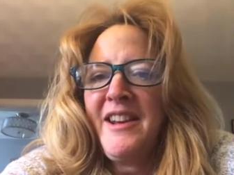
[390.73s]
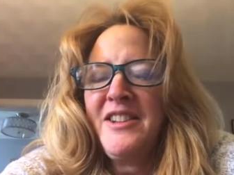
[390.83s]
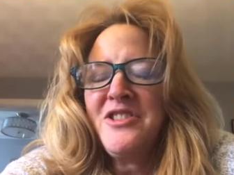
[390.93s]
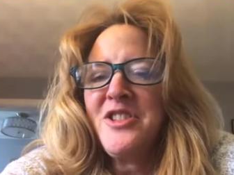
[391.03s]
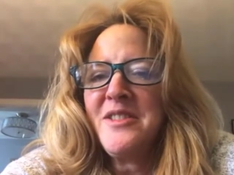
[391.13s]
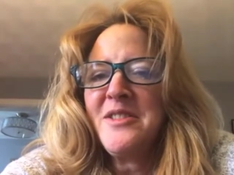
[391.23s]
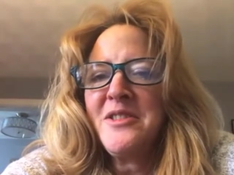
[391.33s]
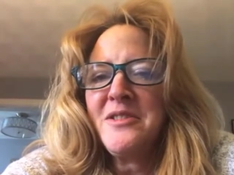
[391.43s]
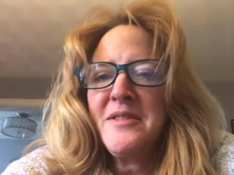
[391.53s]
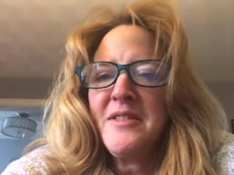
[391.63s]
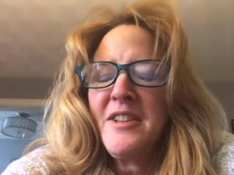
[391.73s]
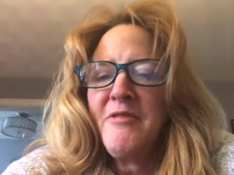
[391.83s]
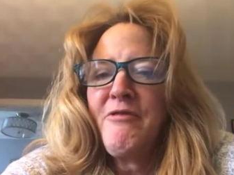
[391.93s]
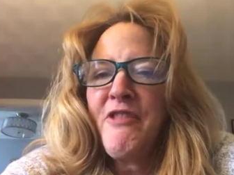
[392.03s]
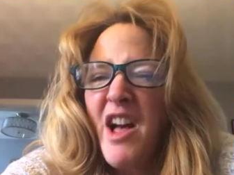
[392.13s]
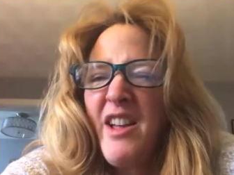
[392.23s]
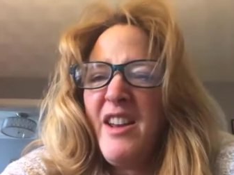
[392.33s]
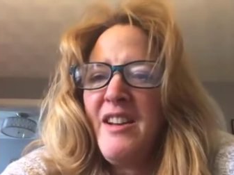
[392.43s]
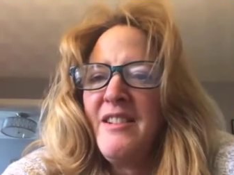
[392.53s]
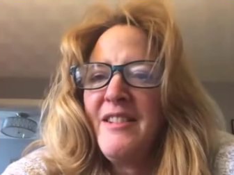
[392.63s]
it's just
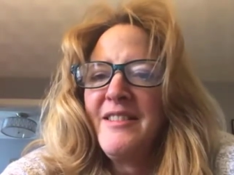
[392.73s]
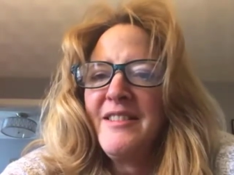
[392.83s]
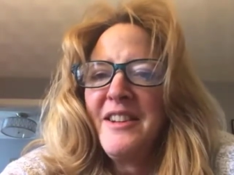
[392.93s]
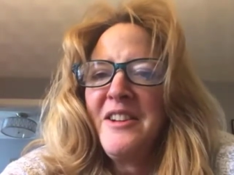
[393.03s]
fun.